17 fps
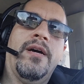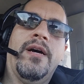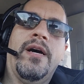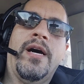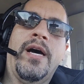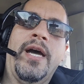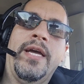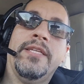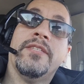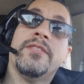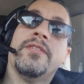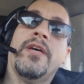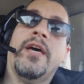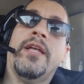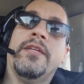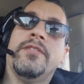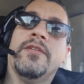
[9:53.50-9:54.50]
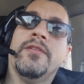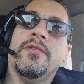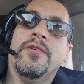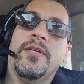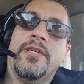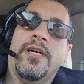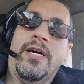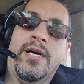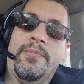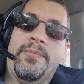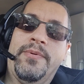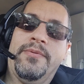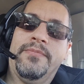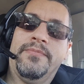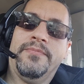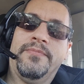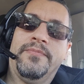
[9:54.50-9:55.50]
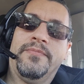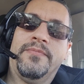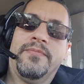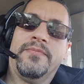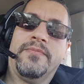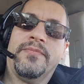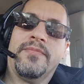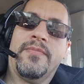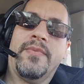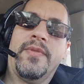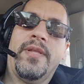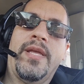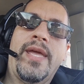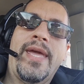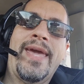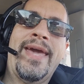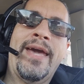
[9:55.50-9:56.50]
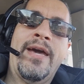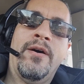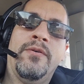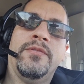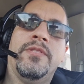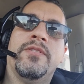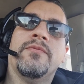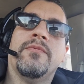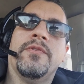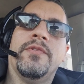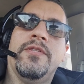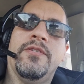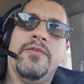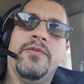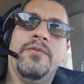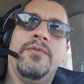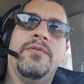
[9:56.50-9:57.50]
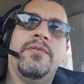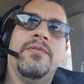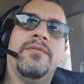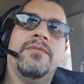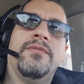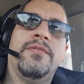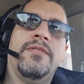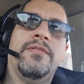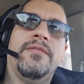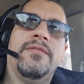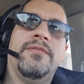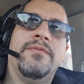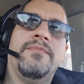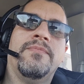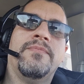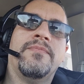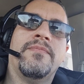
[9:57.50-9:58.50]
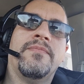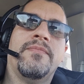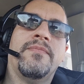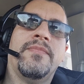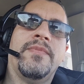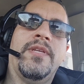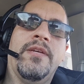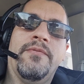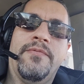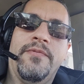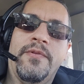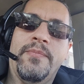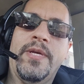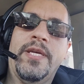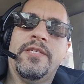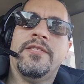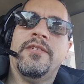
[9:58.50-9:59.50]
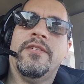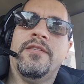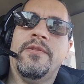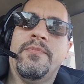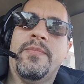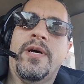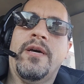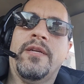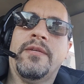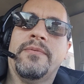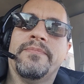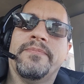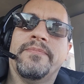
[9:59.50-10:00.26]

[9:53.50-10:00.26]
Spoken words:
I decided to look up how to reduce inflammation in the body.